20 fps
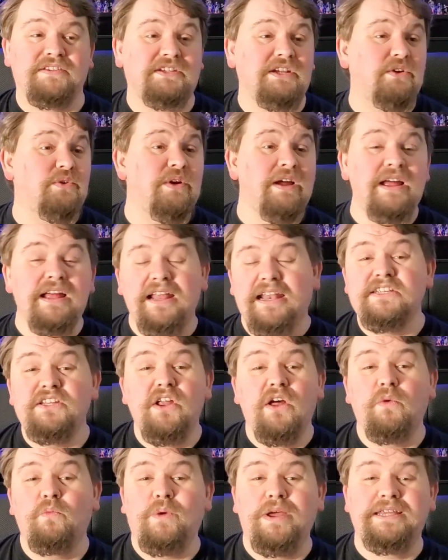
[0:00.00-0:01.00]
So let's
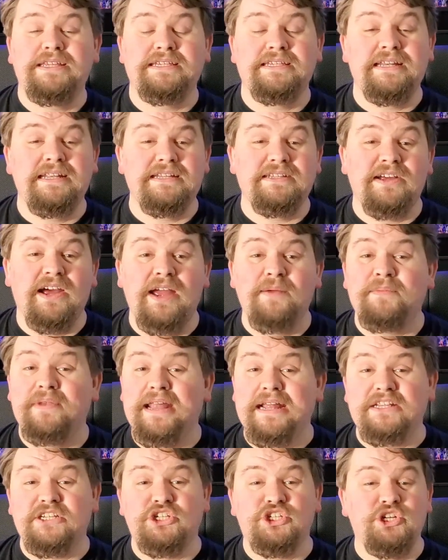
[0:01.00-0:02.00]
not waste any time,
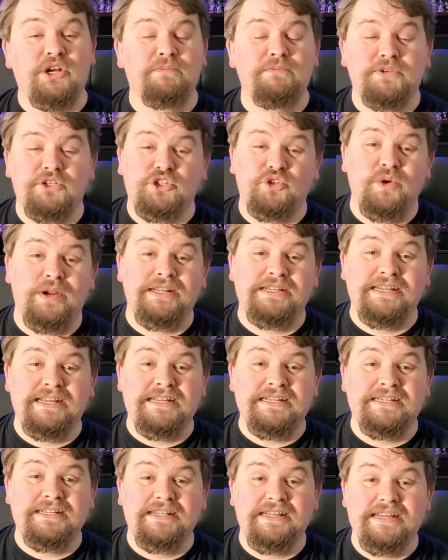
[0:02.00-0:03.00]
let's jump straight
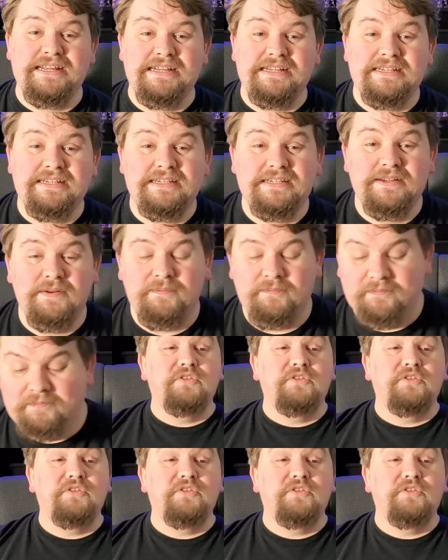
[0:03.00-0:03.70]
into these.